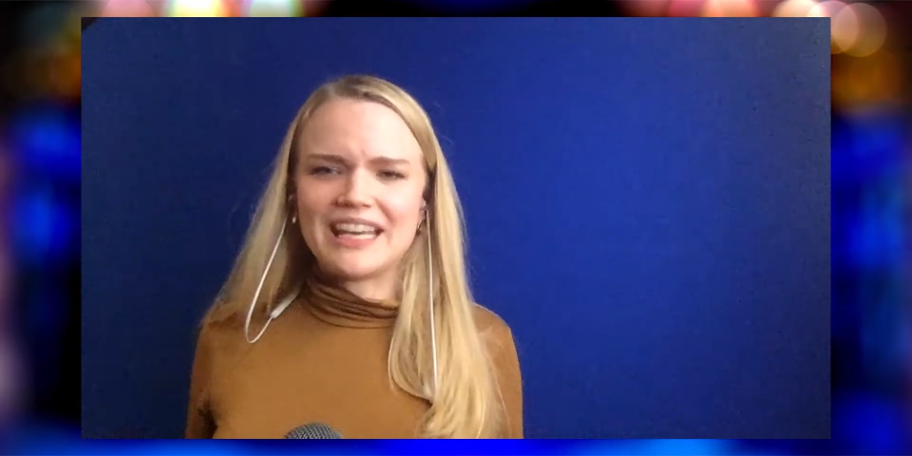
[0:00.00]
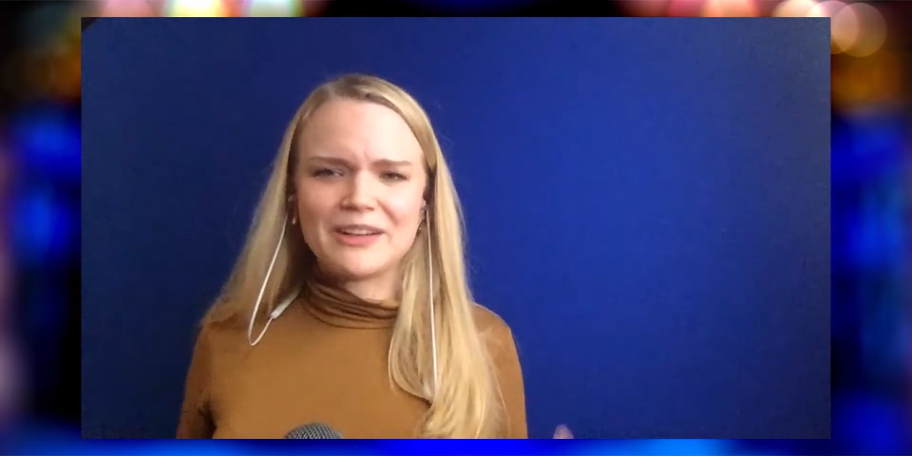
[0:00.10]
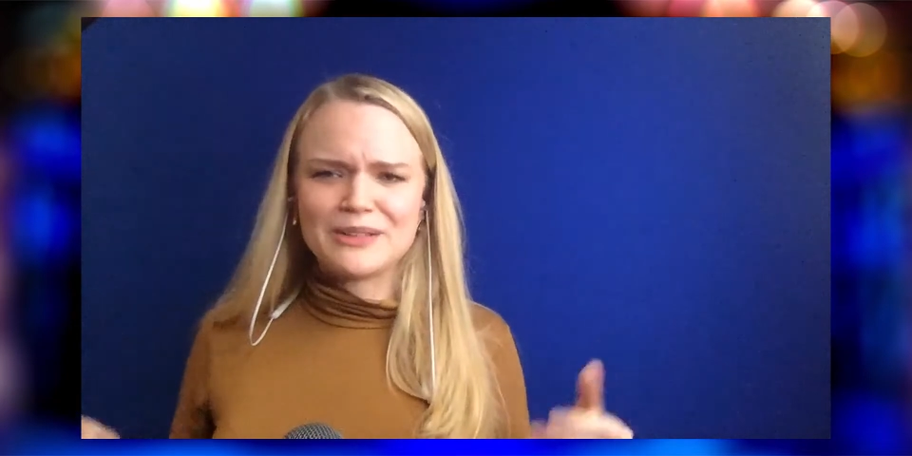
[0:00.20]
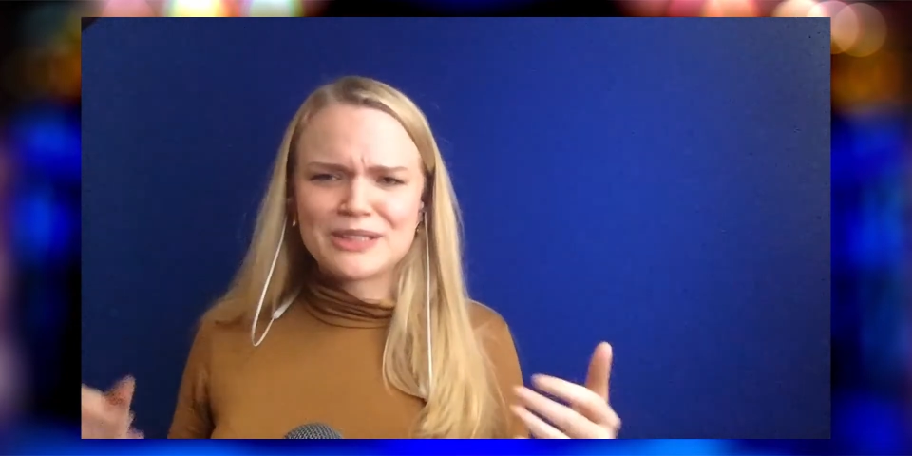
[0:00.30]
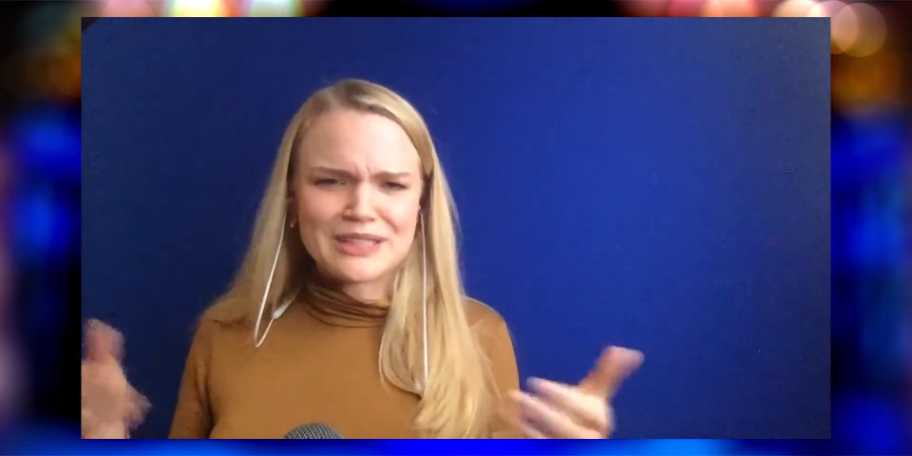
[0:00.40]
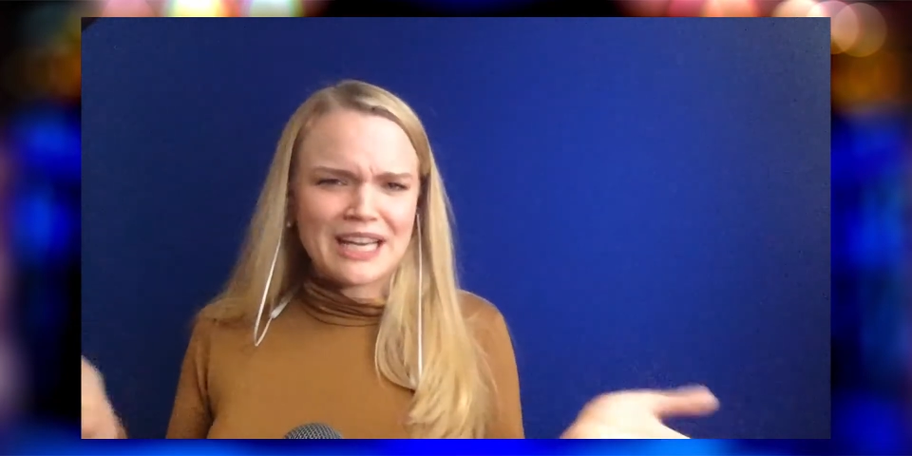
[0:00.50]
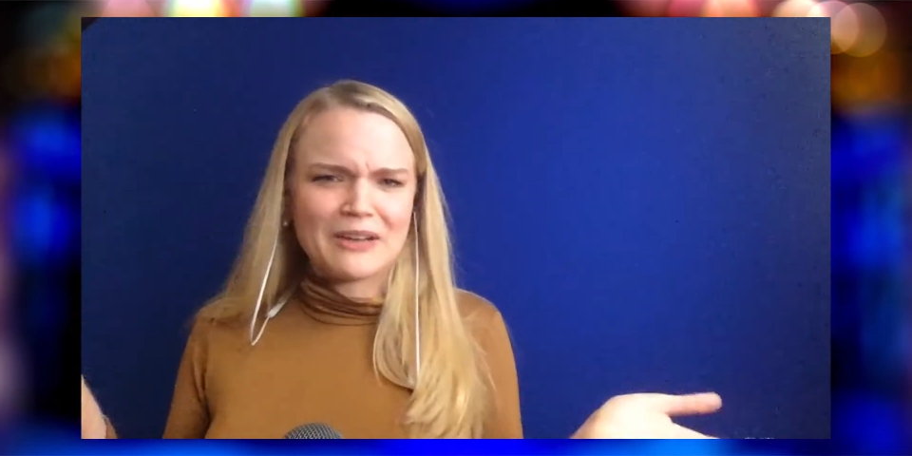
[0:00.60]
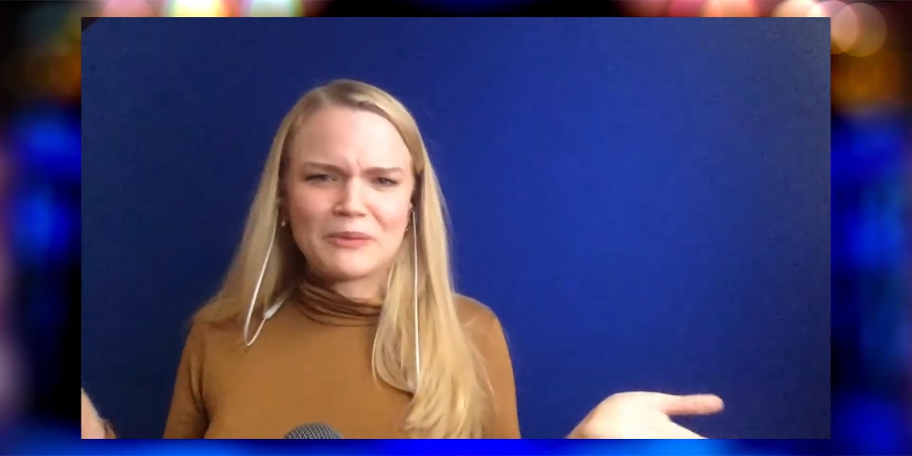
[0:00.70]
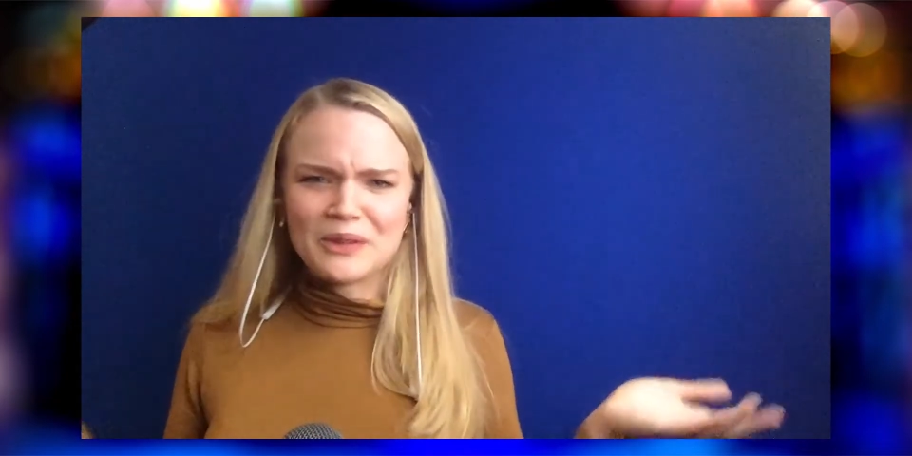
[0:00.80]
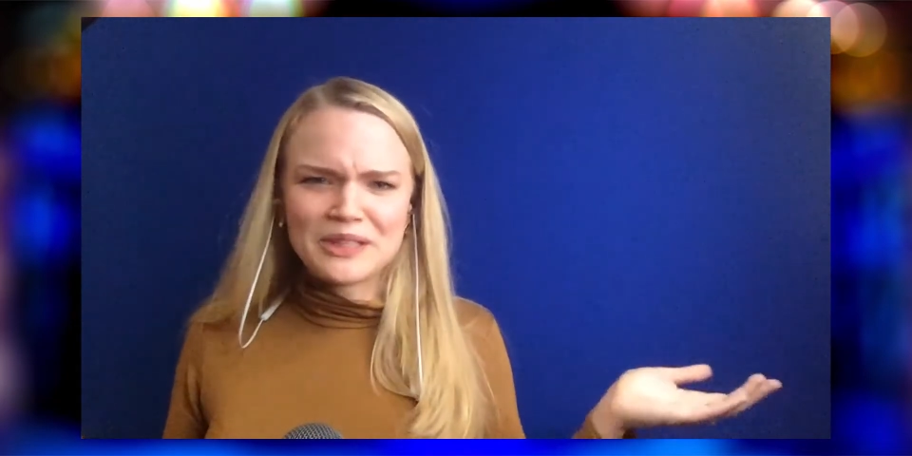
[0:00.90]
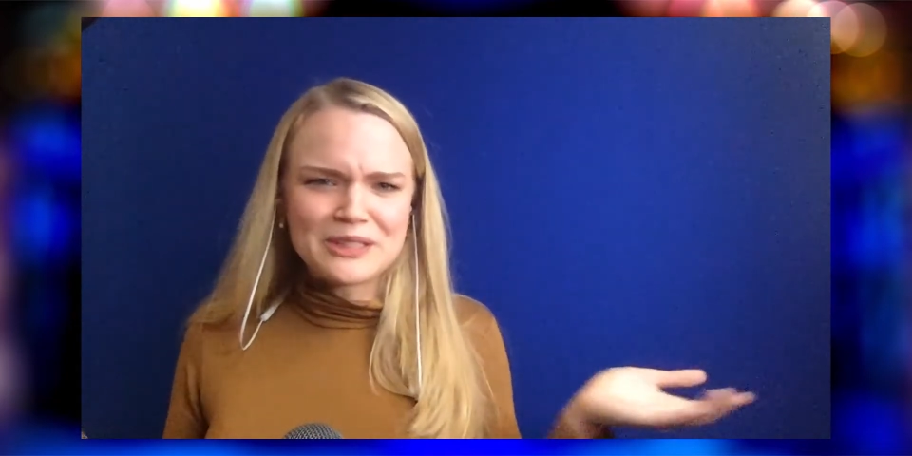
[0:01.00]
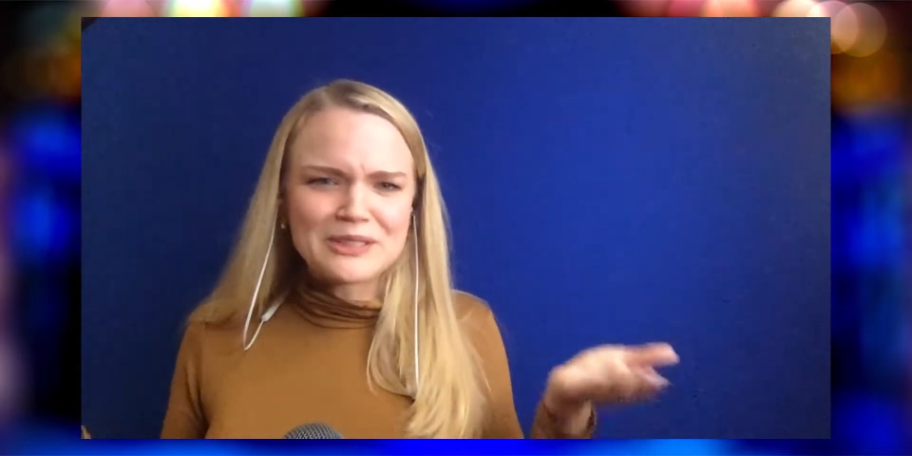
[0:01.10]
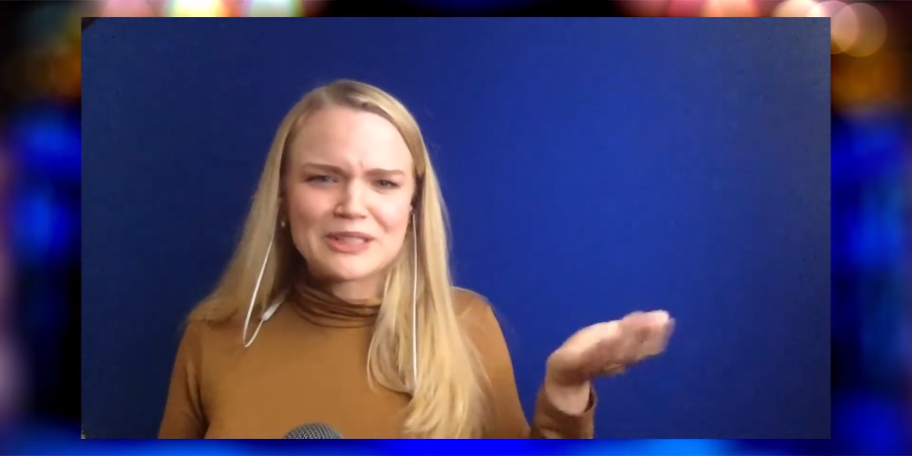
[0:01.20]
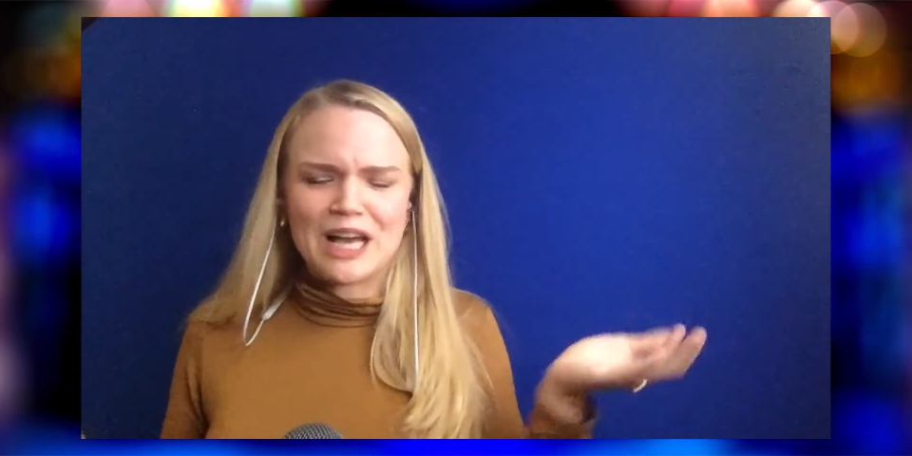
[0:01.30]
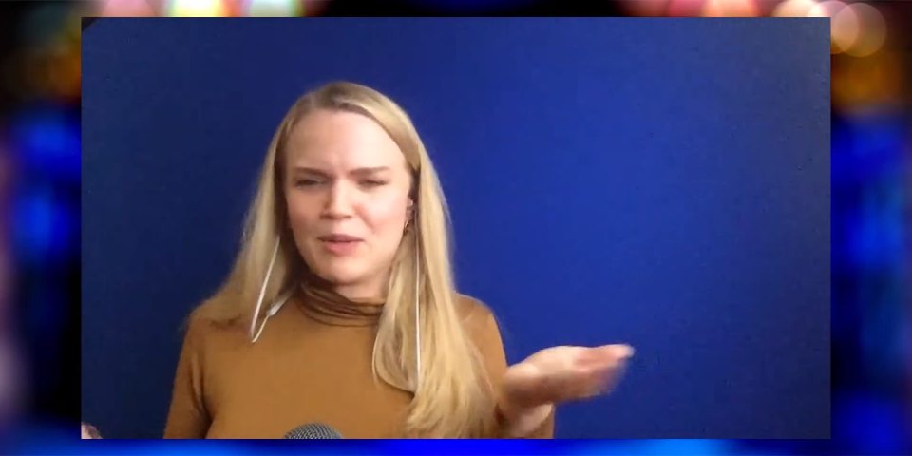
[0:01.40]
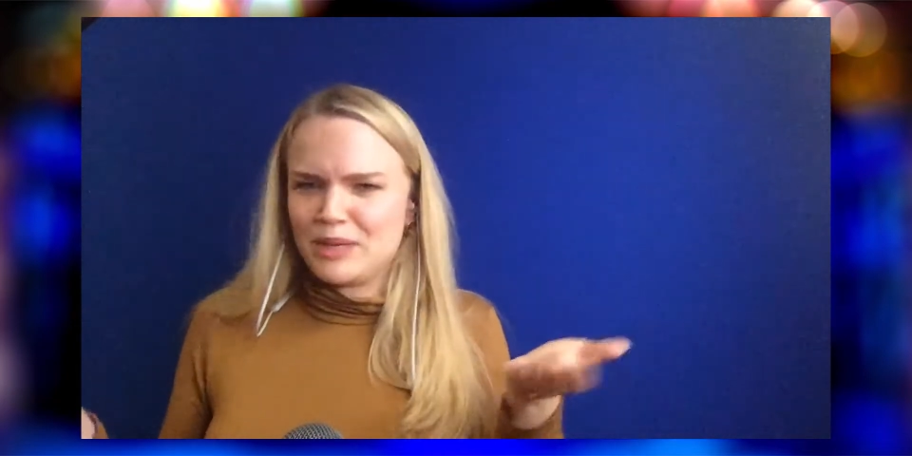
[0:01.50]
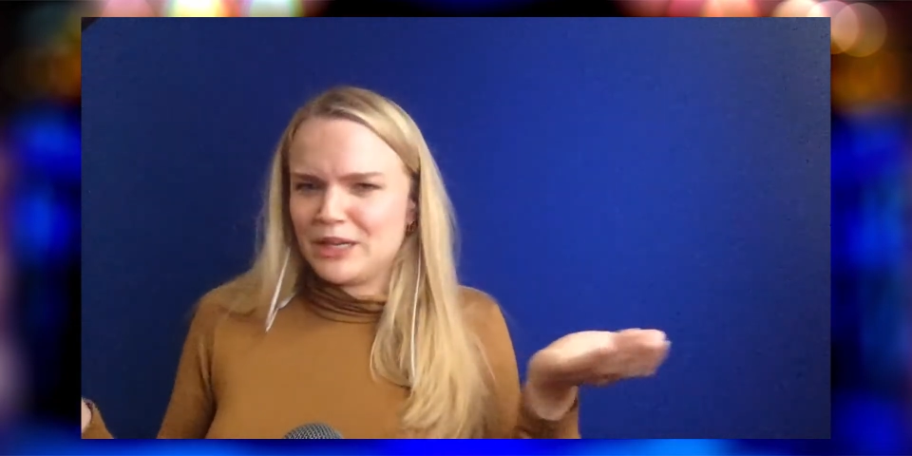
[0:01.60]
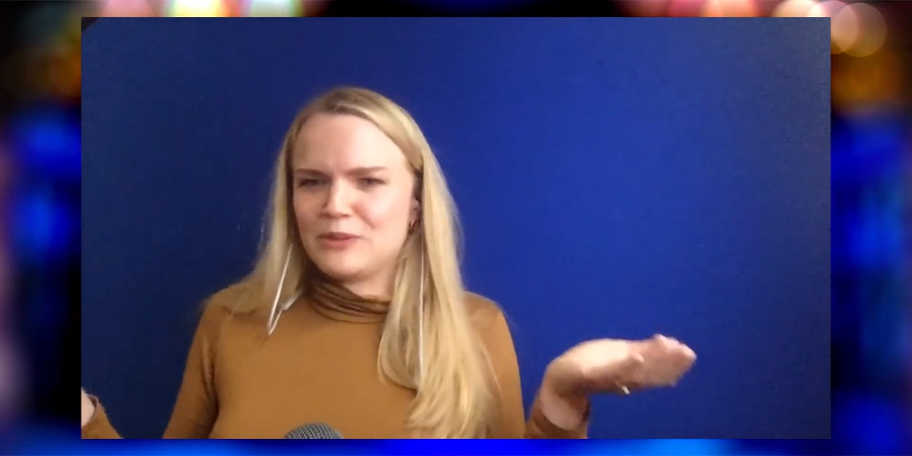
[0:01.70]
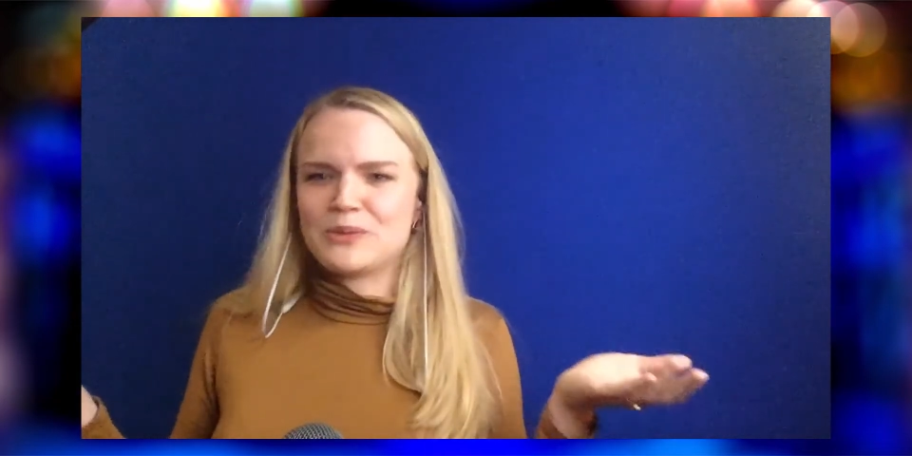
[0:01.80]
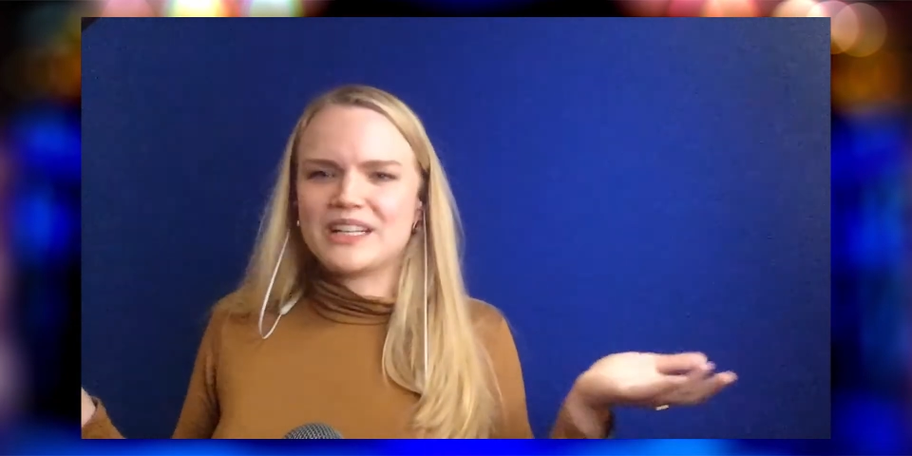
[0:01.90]
It was just like, well, this is sloppy
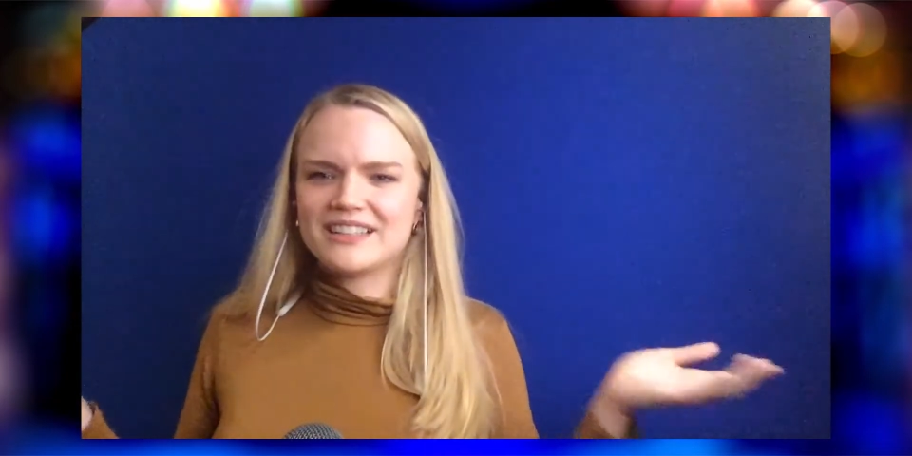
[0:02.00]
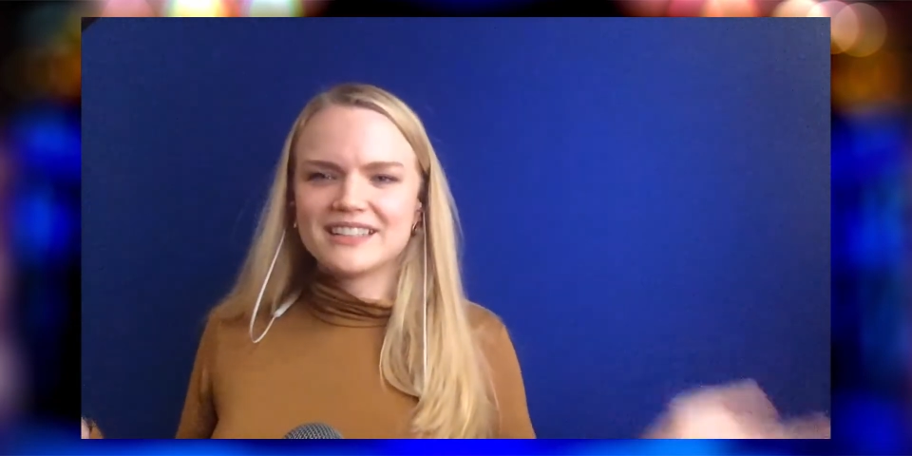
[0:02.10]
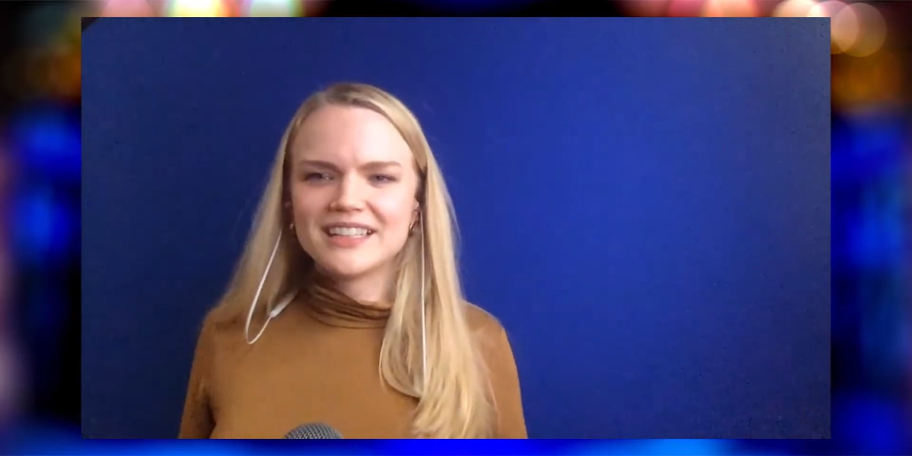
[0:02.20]
and weird.